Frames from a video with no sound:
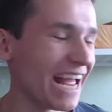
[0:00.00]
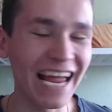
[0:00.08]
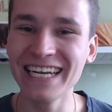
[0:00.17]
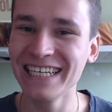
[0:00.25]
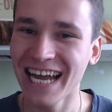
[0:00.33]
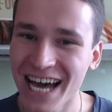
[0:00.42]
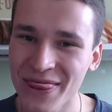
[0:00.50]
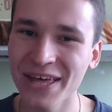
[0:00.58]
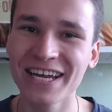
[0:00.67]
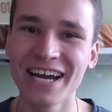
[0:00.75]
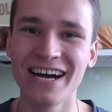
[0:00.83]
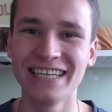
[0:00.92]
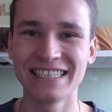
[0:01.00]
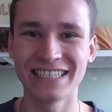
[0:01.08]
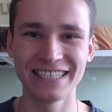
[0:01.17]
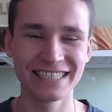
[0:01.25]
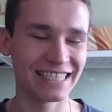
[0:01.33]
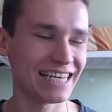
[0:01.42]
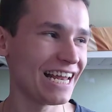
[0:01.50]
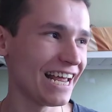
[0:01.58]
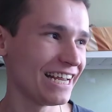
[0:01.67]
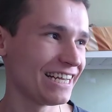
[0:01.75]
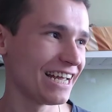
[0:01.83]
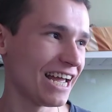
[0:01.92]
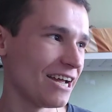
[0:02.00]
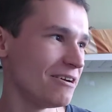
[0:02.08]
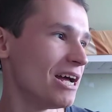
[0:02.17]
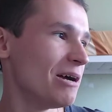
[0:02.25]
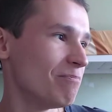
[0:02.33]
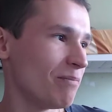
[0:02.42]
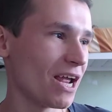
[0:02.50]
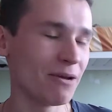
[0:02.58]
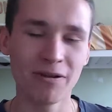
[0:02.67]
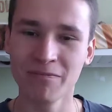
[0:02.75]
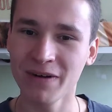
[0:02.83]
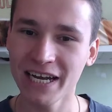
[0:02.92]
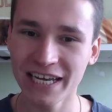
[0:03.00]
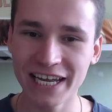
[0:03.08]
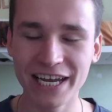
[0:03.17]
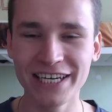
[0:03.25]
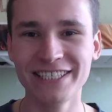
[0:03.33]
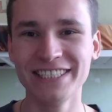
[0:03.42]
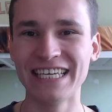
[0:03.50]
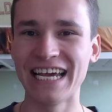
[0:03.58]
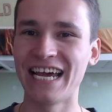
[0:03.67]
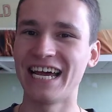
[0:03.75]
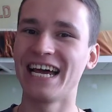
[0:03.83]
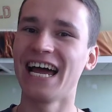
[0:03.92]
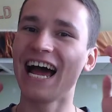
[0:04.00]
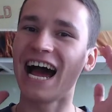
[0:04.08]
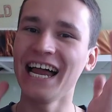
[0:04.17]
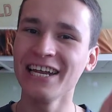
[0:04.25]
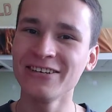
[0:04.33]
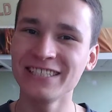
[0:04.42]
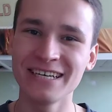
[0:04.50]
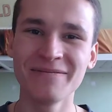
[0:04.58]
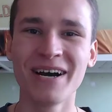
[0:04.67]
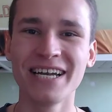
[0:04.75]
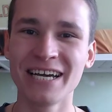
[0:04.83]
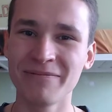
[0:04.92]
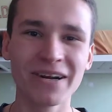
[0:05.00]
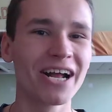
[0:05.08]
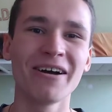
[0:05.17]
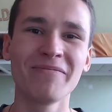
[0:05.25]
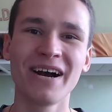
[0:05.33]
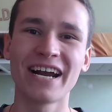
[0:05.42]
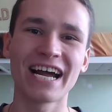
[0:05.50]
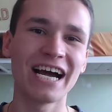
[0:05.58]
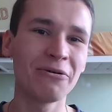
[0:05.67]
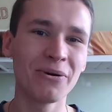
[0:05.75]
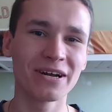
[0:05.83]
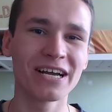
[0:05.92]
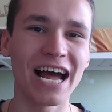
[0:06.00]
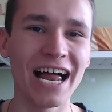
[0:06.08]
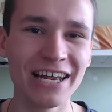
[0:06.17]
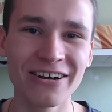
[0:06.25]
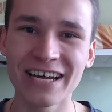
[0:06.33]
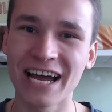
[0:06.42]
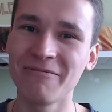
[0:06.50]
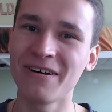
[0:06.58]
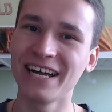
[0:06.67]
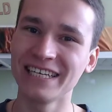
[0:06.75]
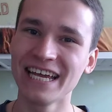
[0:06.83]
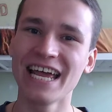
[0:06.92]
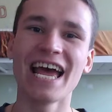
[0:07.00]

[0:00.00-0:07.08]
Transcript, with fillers: another countries like uh, maybe Malaysia. Hello Timan, apa kabar? Hello, hello Kaman.